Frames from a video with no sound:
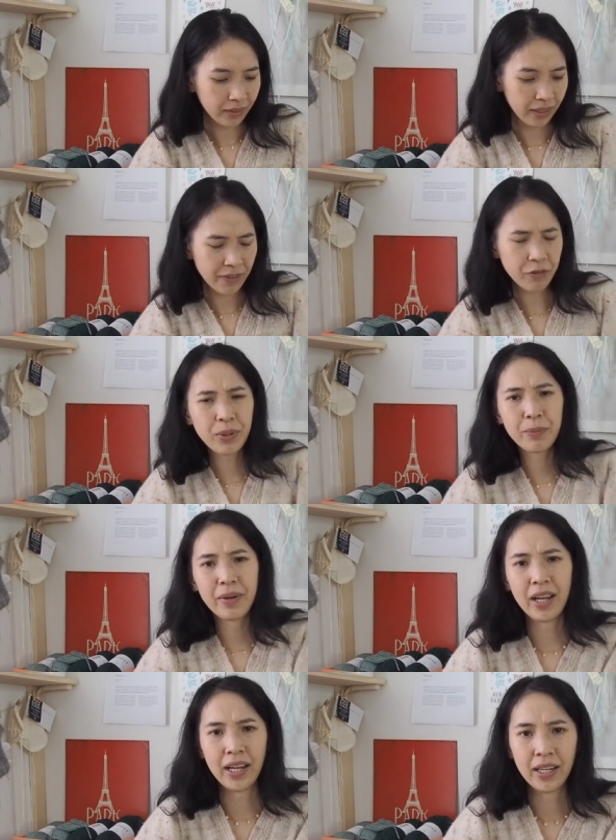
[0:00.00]
even with
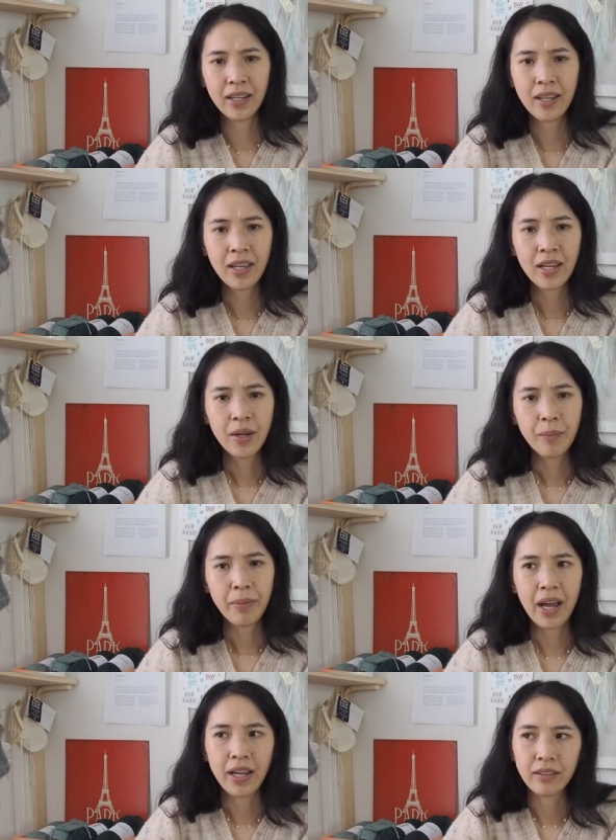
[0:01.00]
my
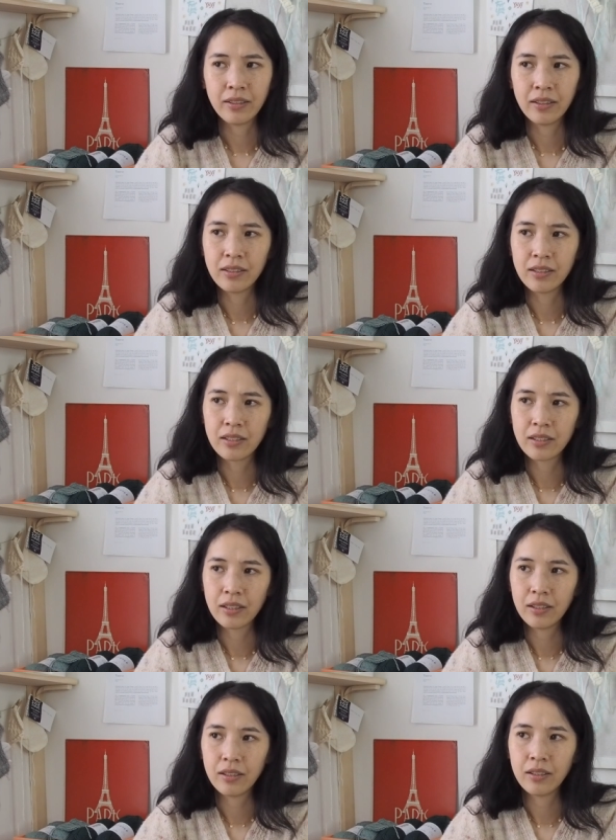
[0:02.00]
patterns
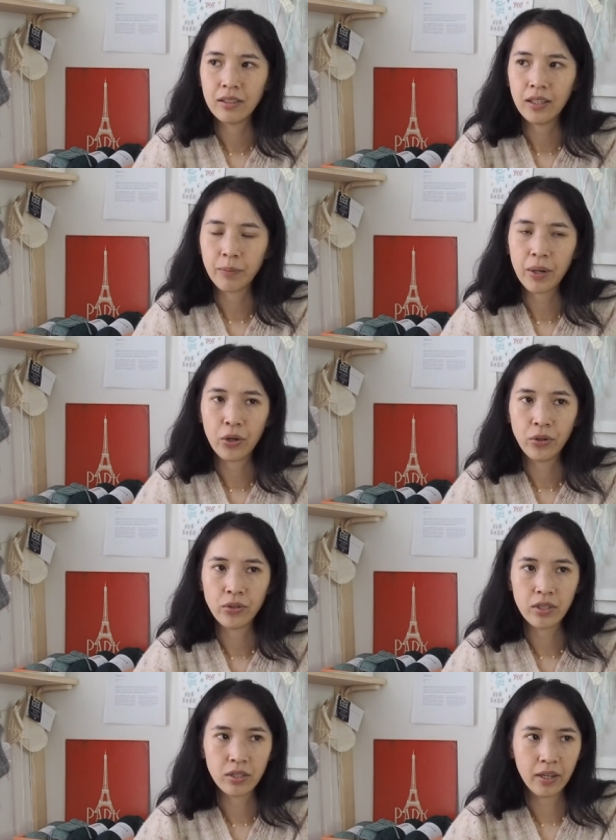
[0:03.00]
like my own
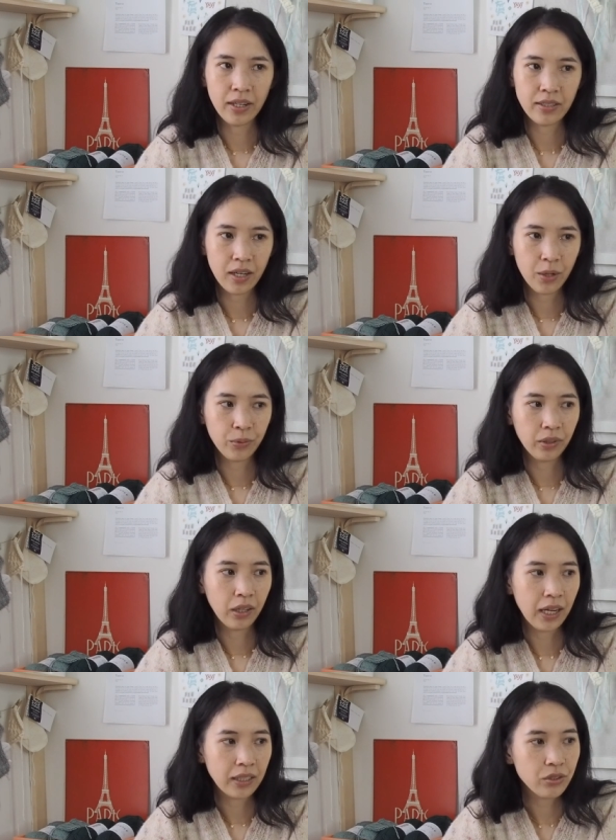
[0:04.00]
designs, I would
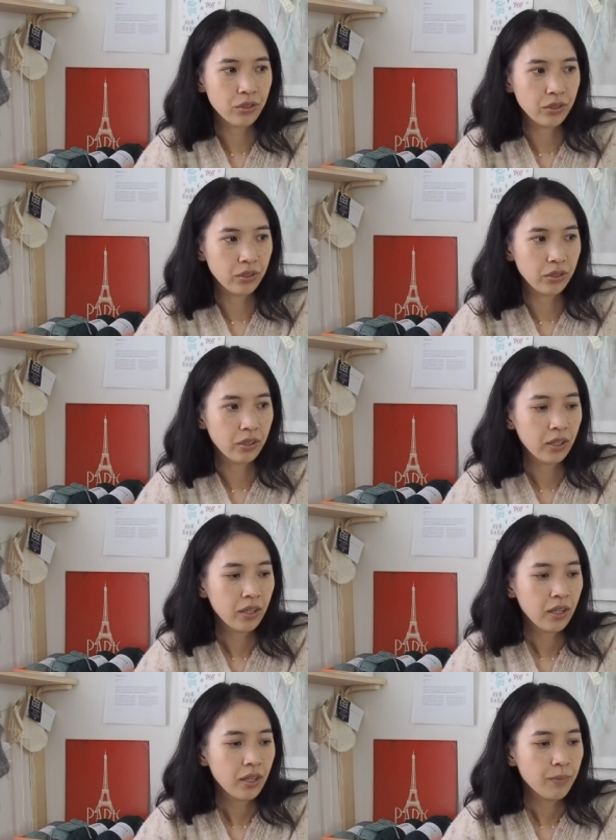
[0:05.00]
like to
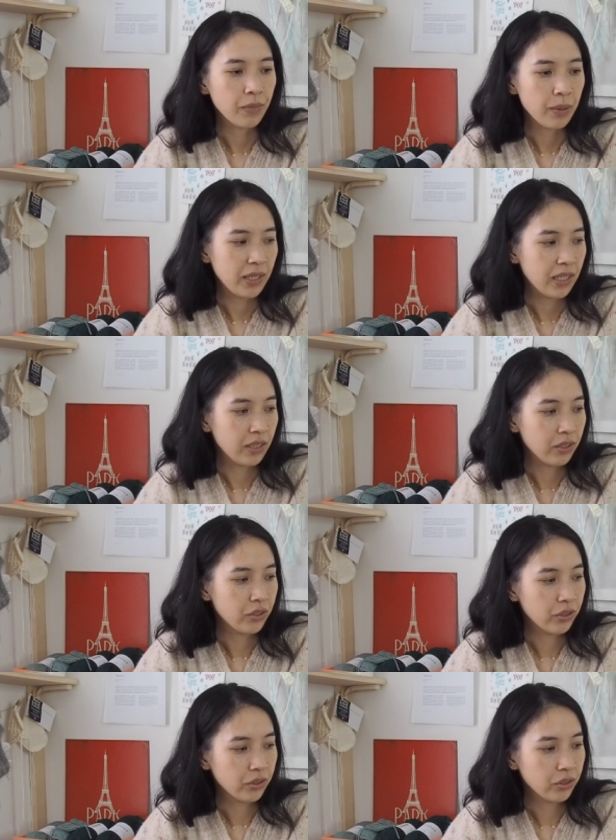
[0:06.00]
maybe
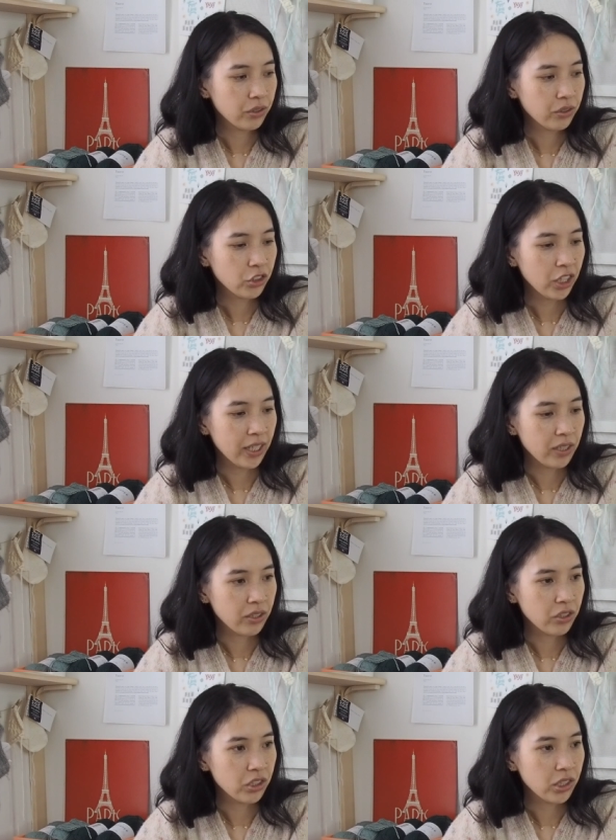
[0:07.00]

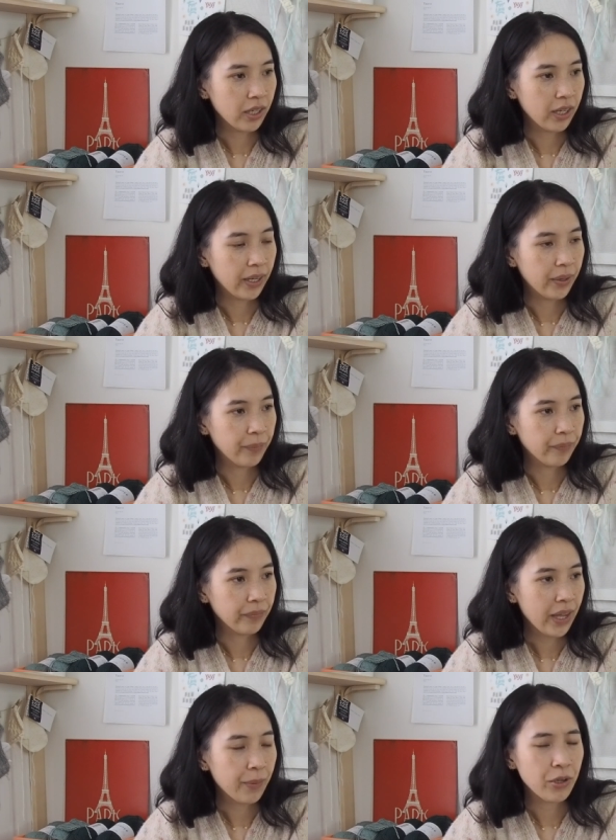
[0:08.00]
change um,
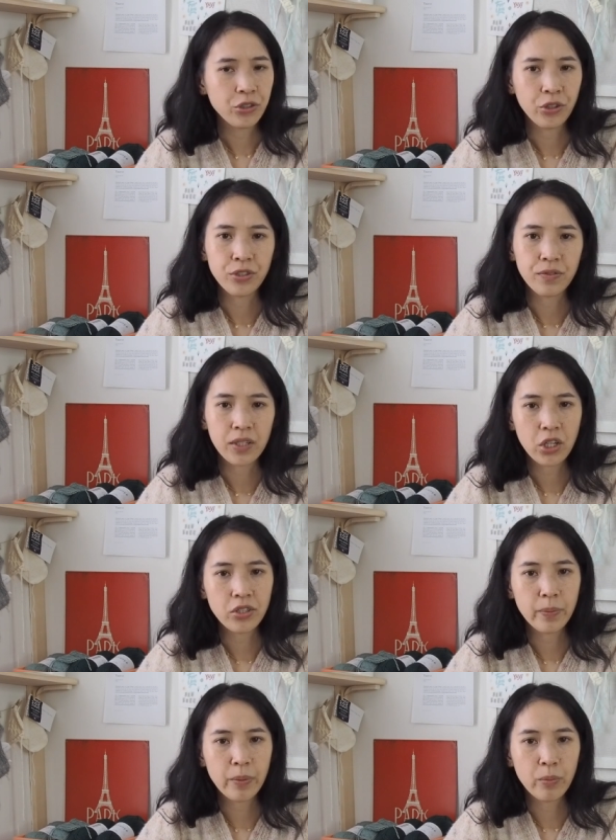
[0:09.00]
how I do those videos
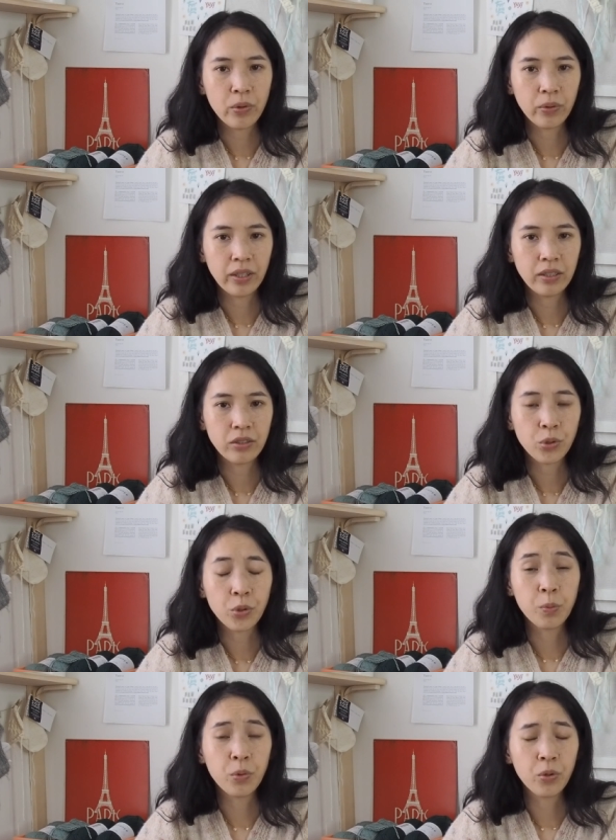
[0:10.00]
a bit more and
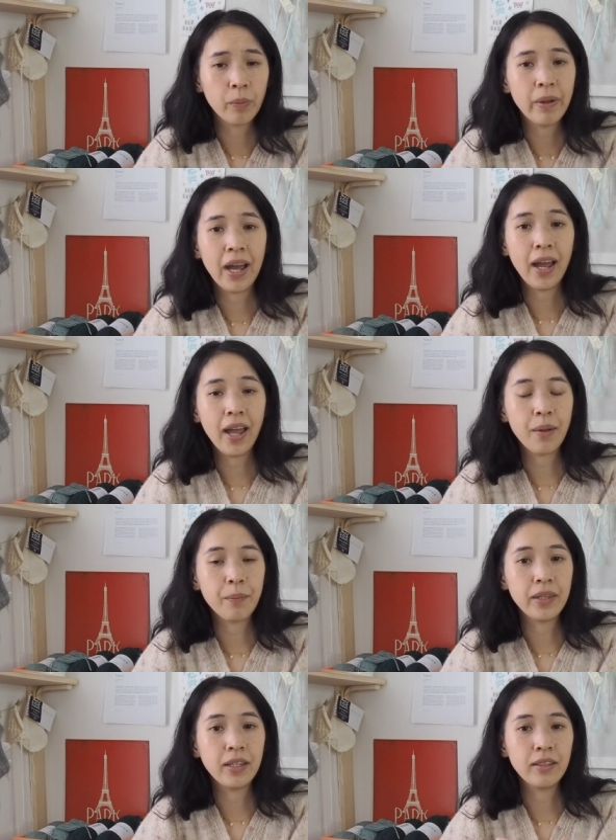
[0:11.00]
talk more about
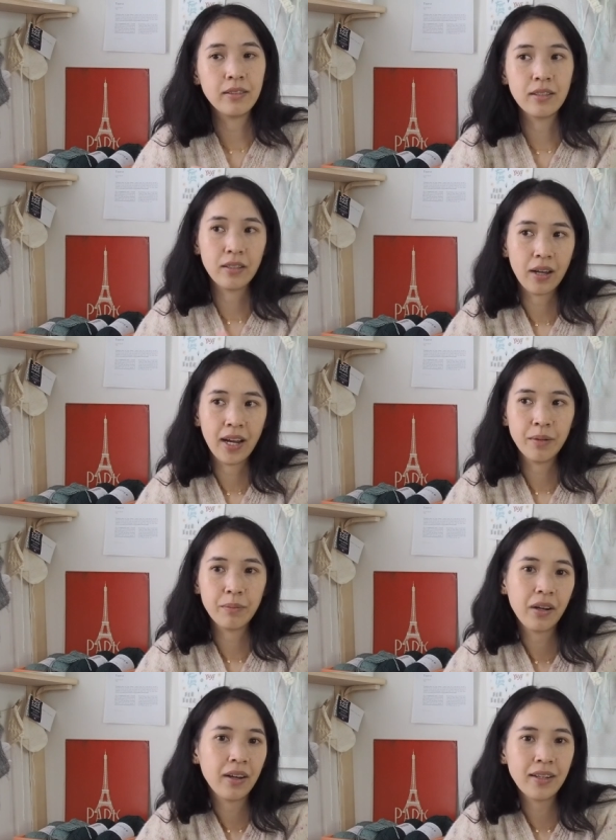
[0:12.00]
the design
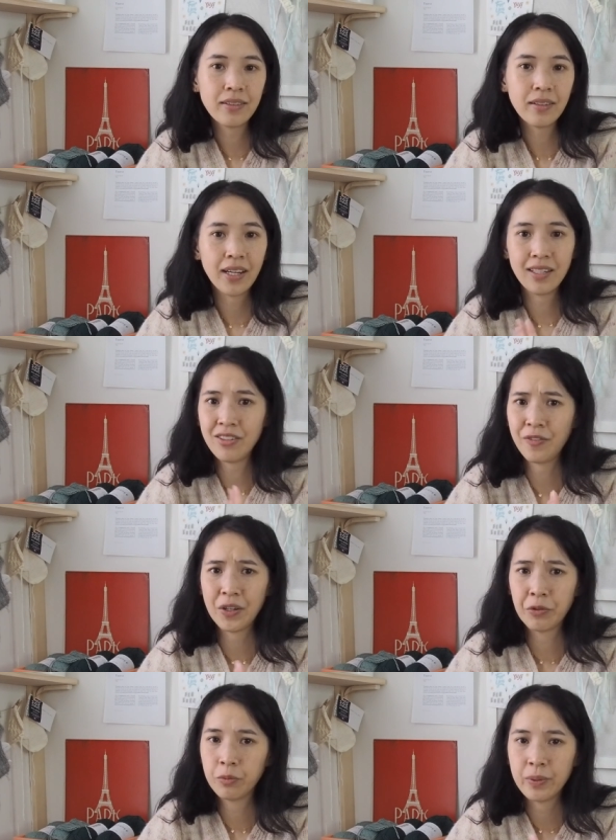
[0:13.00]
behind it. I didn't know if
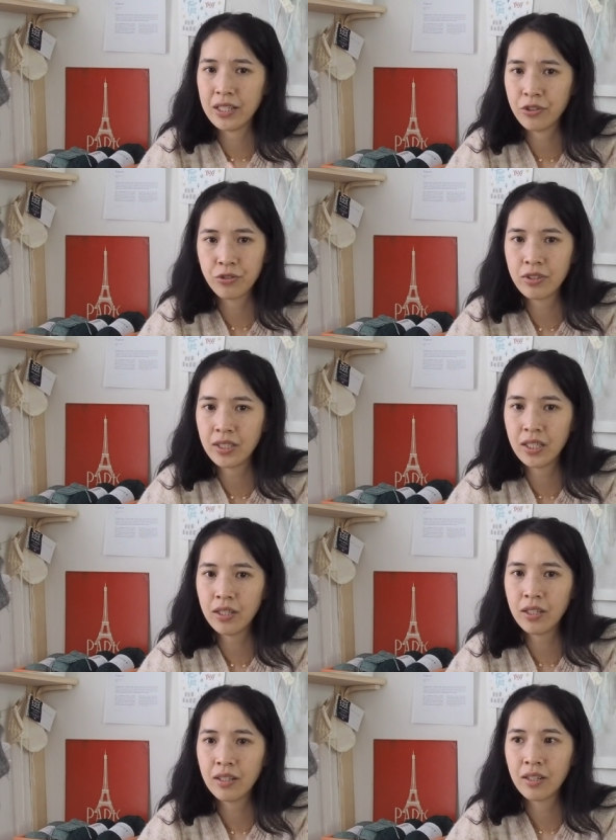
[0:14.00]
anyone would be interested in
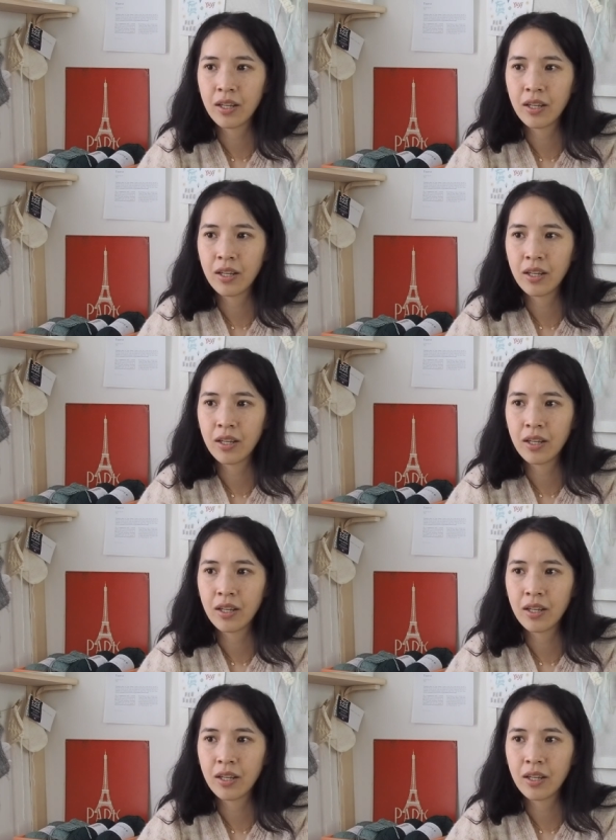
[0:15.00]
it,